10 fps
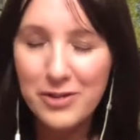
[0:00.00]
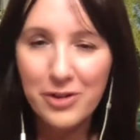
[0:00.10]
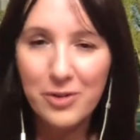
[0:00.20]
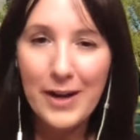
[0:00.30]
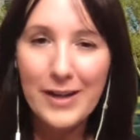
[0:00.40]
So
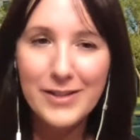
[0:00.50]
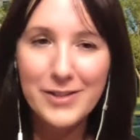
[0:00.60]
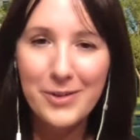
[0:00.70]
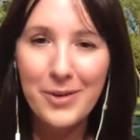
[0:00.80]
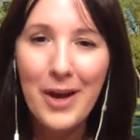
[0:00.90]
you're ready
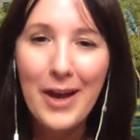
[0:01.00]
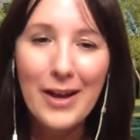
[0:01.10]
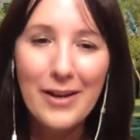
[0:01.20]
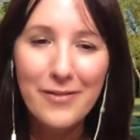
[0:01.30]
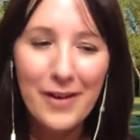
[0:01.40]
to
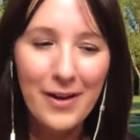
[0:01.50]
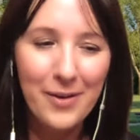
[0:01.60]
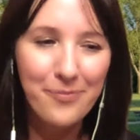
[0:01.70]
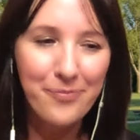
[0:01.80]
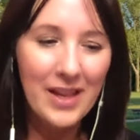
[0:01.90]
kind of
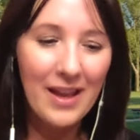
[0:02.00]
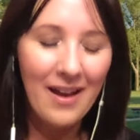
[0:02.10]
um,